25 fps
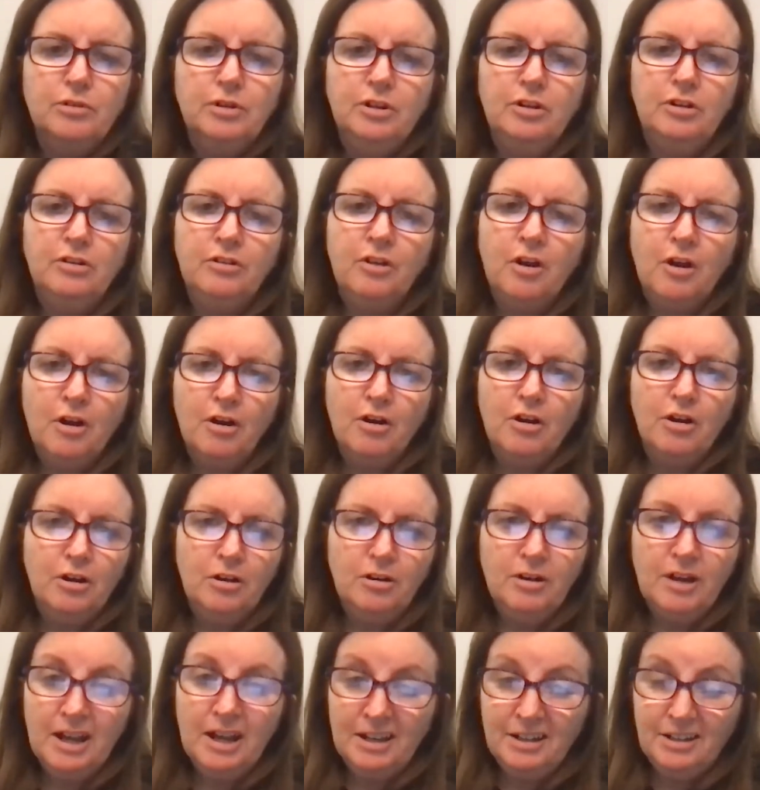
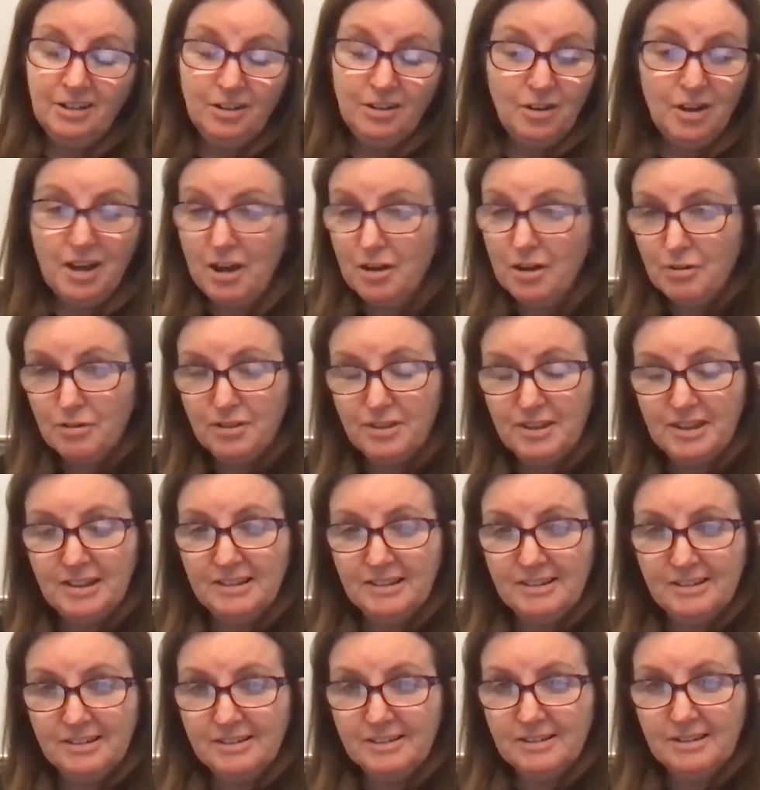Your health
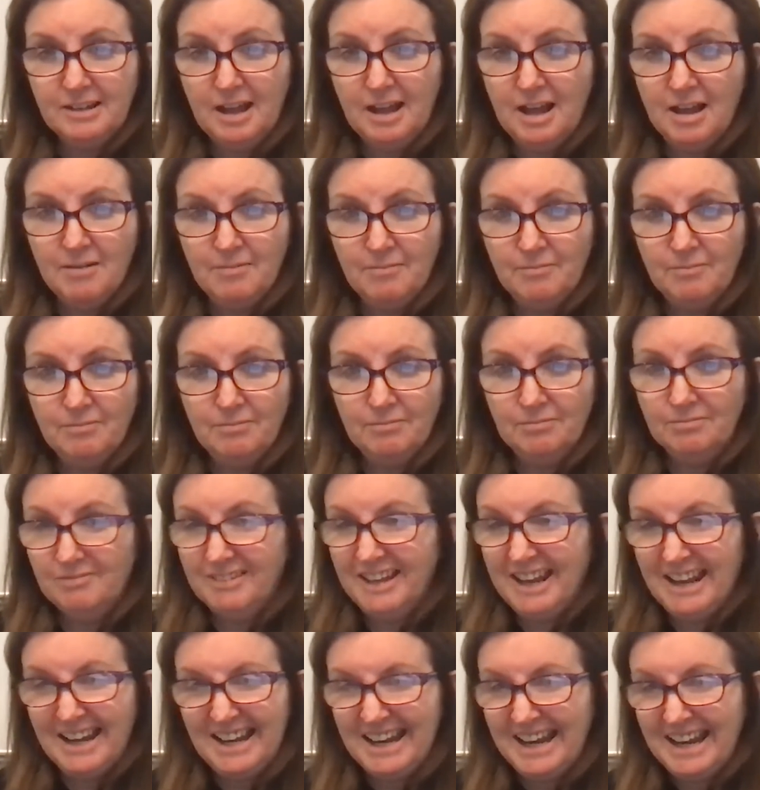is
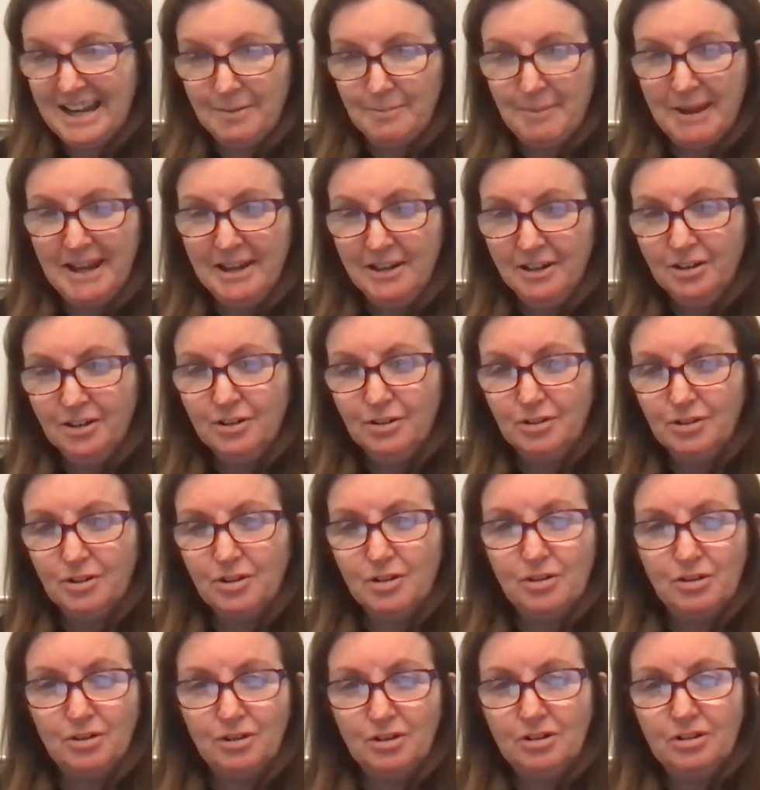getting any better,
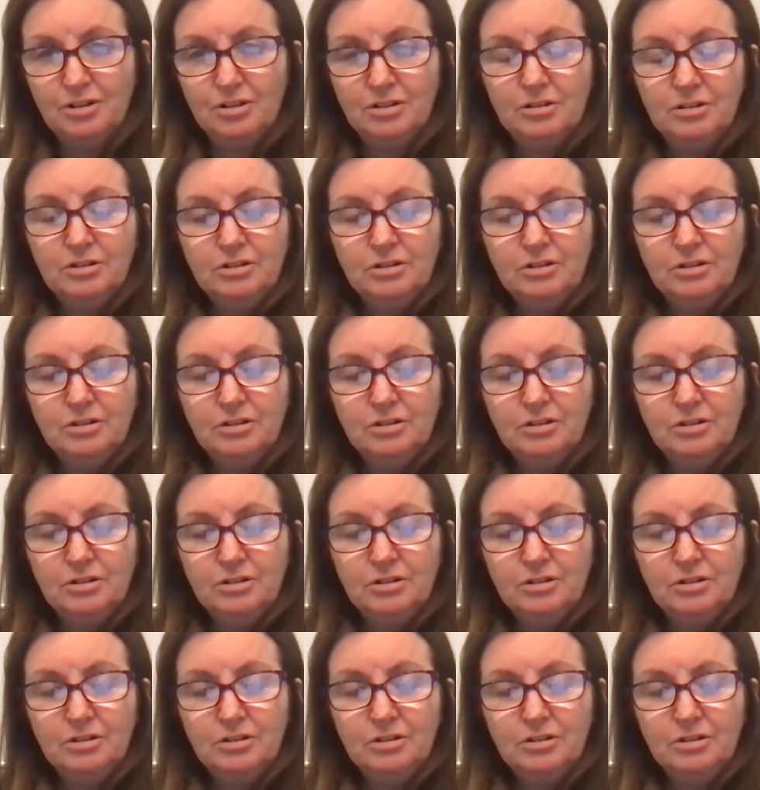or?